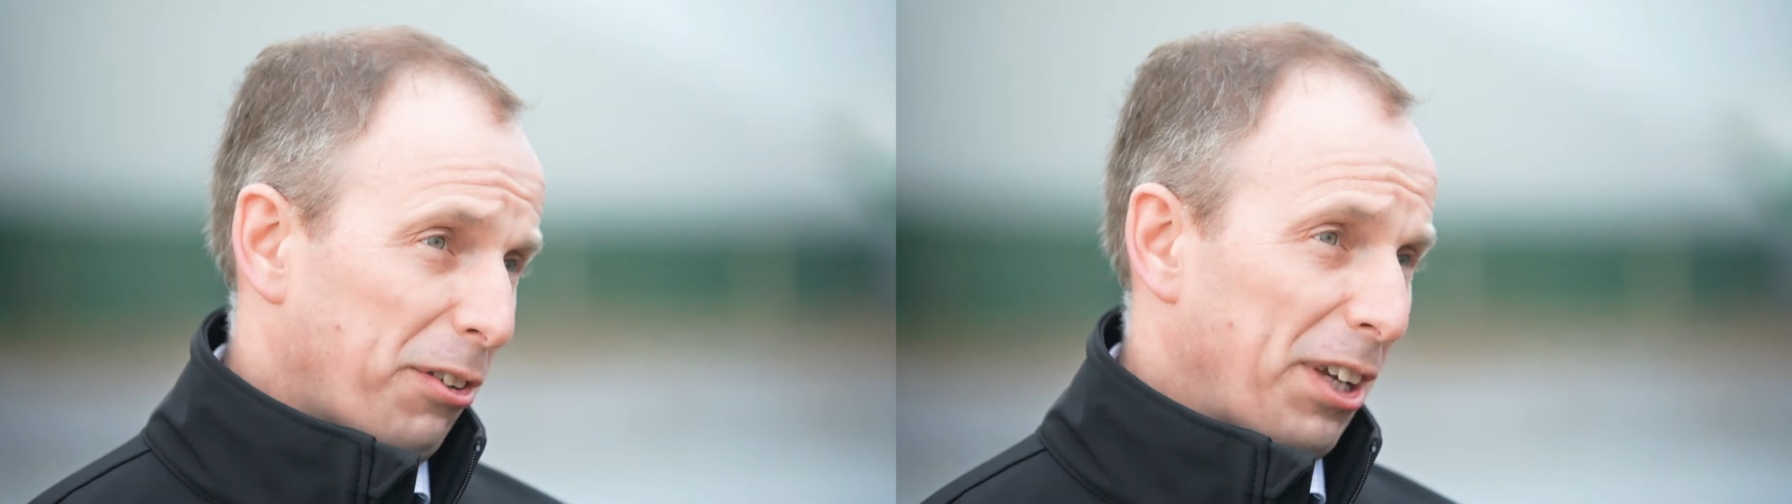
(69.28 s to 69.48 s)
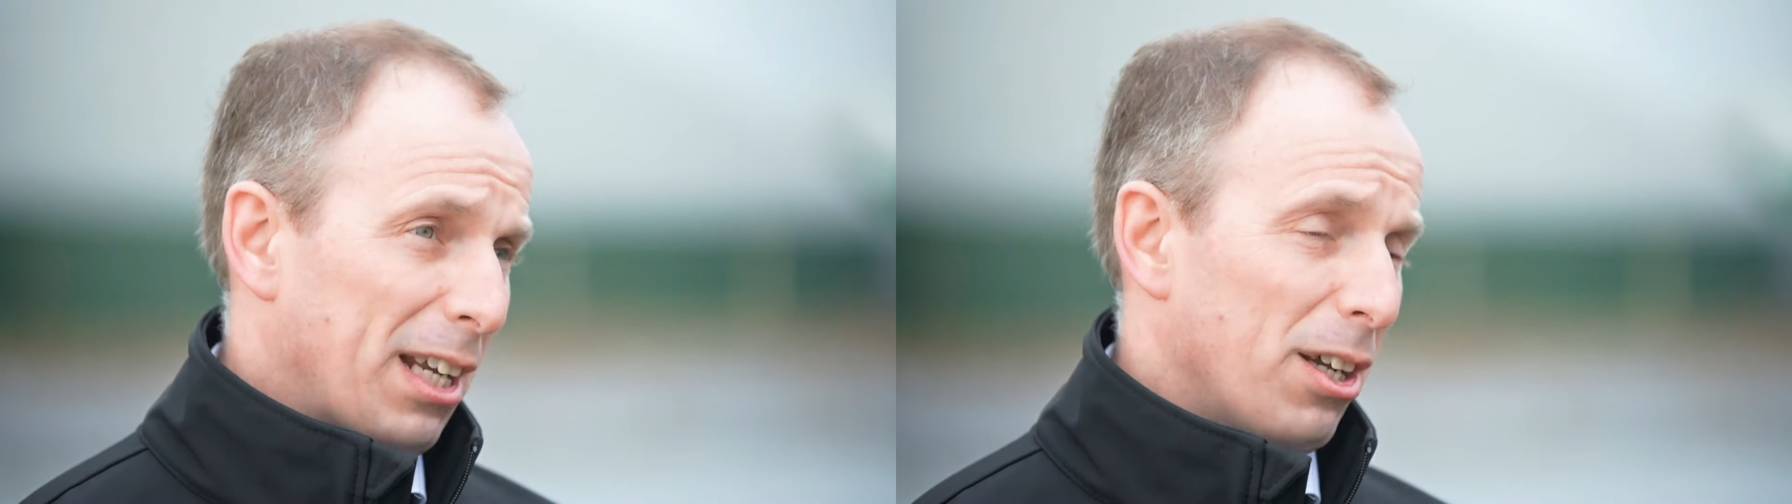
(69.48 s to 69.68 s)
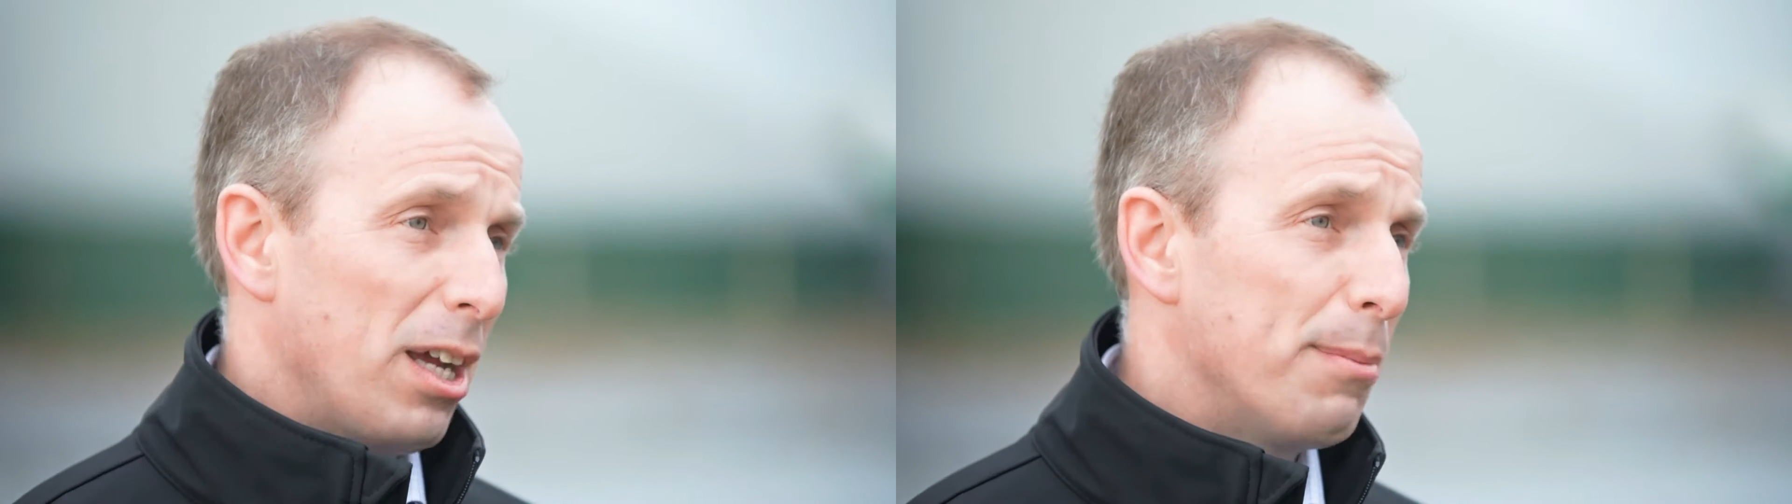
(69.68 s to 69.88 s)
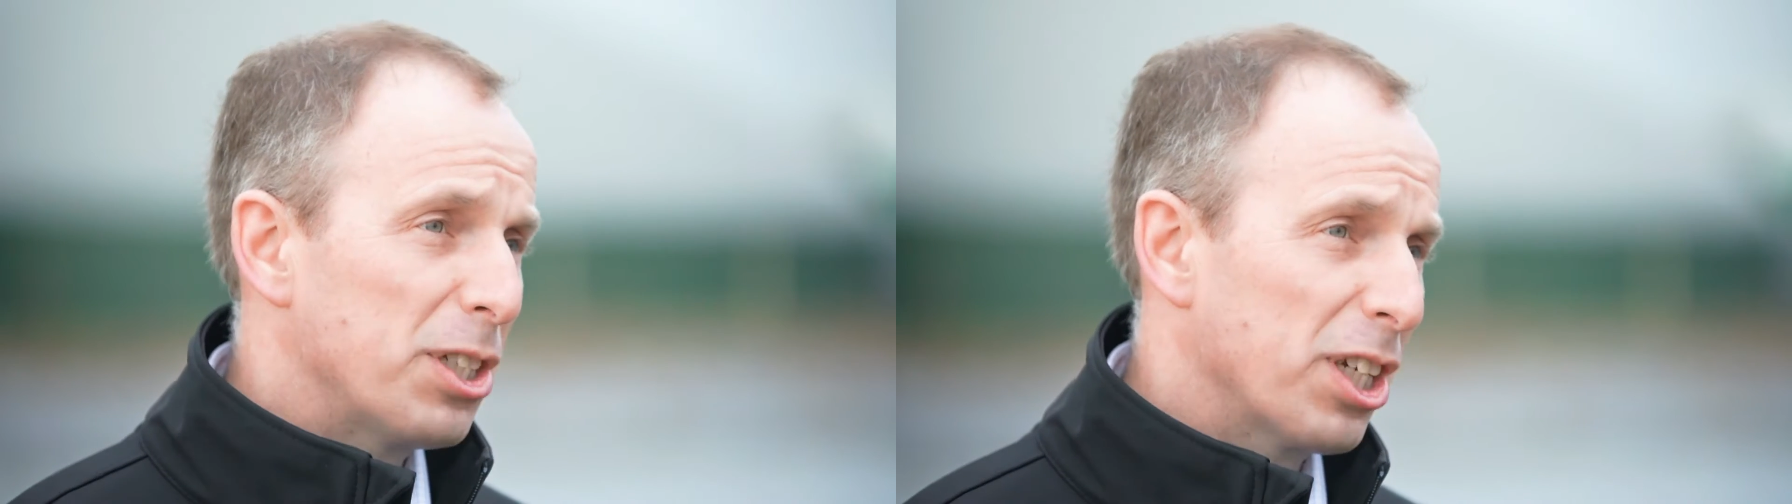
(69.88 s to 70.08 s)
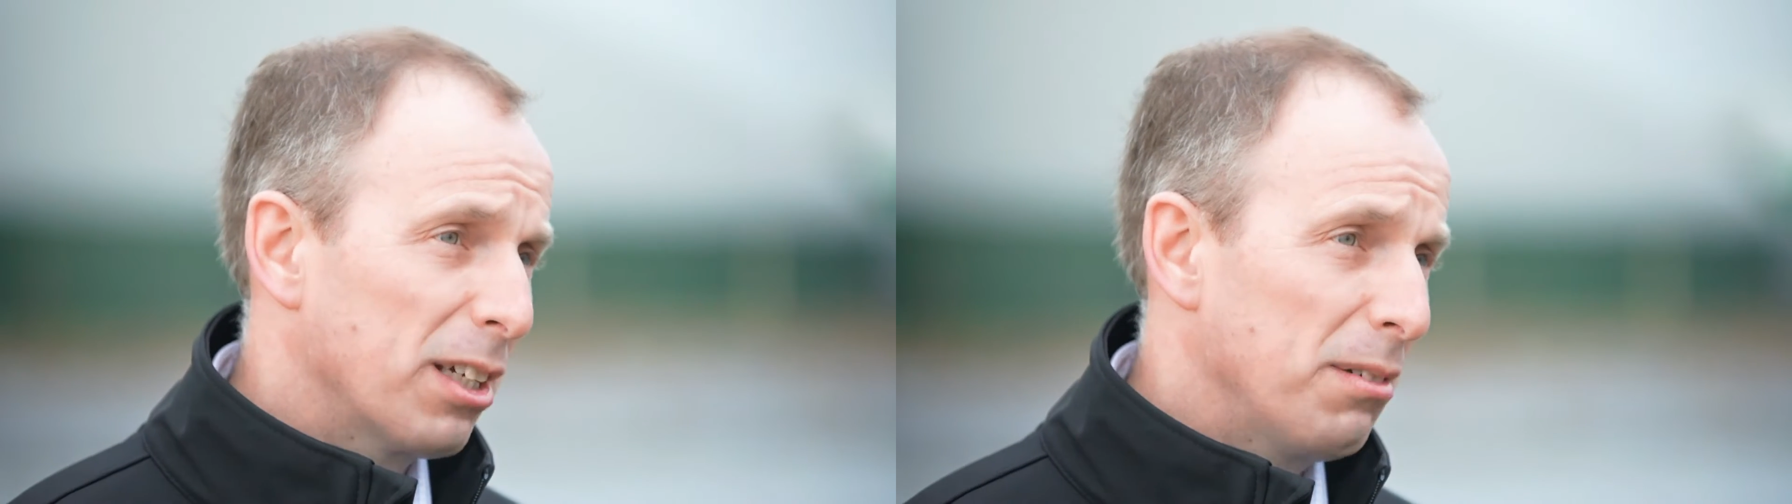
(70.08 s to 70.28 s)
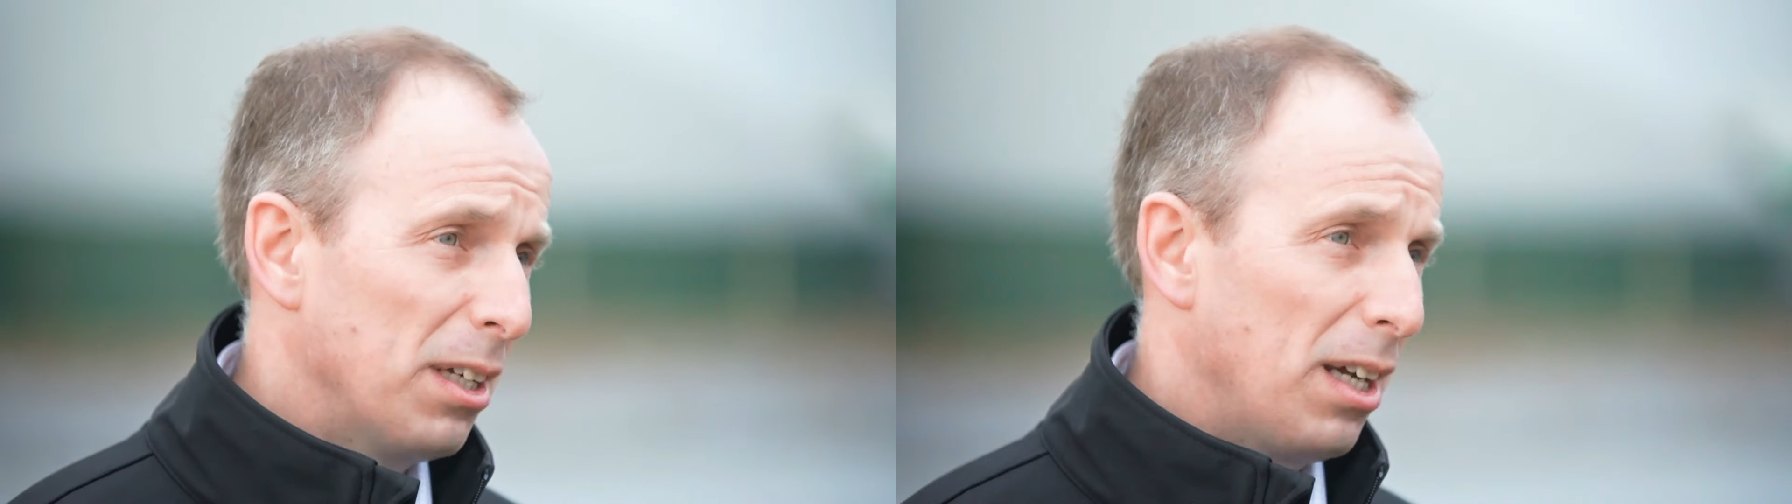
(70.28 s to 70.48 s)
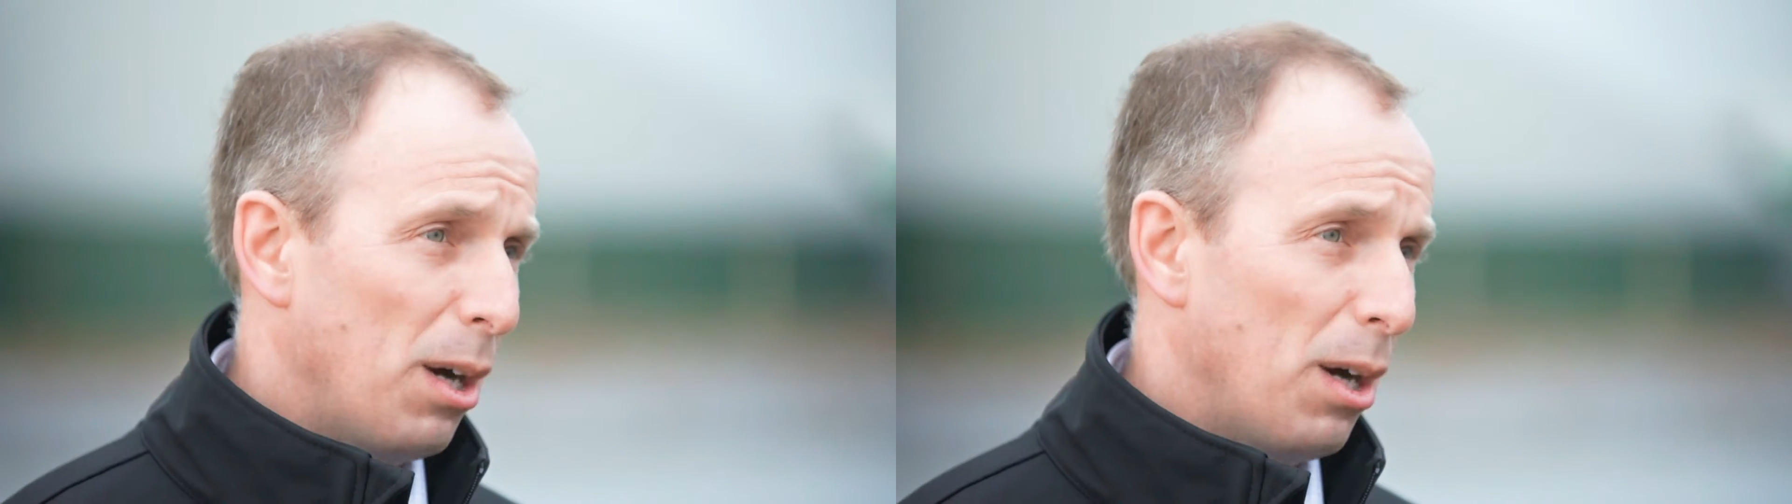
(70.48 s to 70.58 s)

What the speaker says: satellite imaging,